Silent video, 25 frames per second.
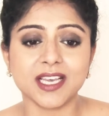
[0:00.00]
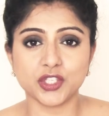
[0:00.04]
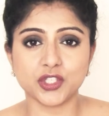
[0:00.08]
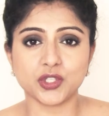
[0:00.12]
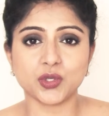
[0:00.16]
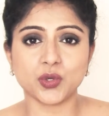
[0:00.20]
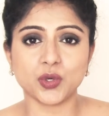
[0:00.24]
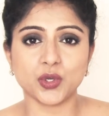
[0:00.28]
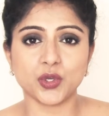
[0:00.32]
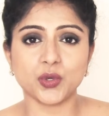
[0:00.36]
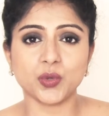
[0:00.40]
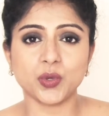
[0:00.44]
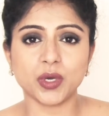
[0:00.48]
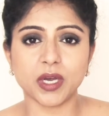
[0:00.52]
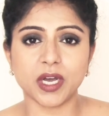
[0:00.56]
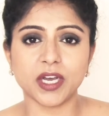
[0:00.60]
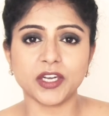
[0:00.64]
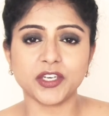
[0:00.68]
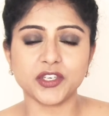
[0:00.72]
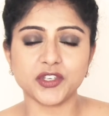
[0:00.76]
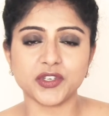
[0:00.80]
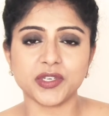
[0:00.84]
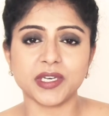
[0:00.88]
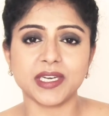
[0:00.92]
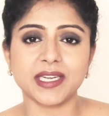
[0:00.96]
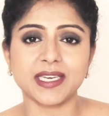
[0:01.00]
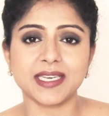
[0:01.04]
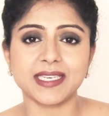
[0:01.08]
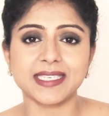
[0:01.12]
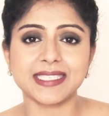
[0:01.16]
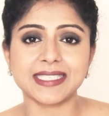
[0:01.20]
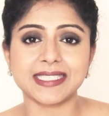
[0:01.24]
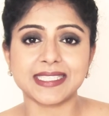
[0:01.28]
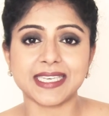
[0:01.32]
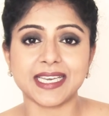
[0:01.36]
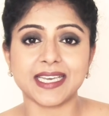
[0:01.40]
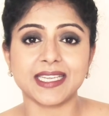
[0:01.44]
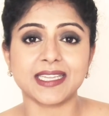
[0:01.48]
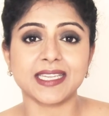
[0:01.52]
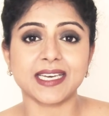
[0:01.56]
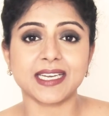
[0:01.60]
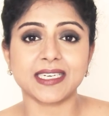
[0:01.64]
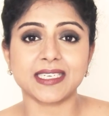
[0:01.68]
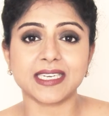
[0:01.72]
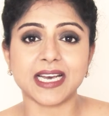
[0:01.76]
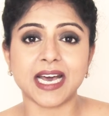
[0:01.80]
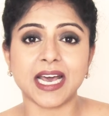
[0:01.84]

so you can't really say that